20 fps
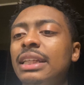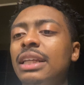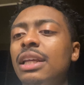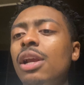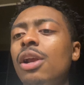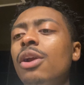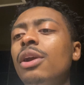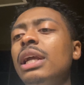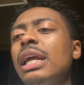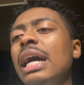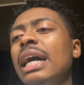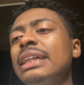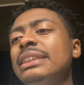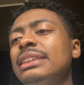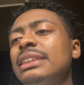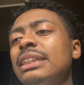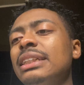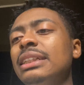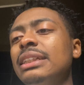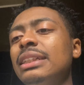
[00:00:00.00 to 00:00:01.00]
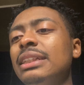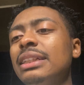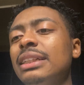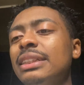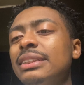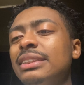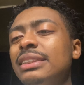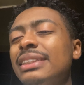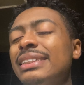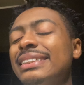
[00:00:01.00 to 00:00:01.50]
Curiosity
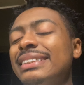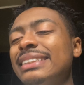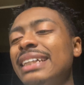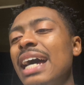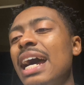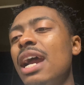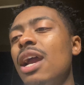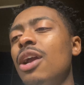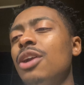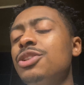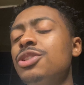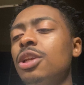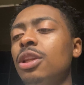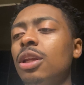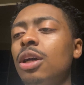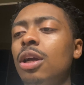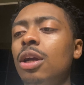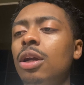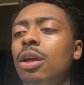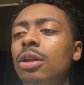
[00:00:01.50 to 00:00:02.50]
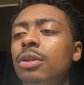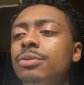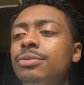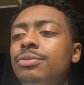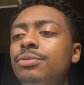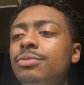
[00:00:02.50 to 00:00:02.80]
is the desire to learn,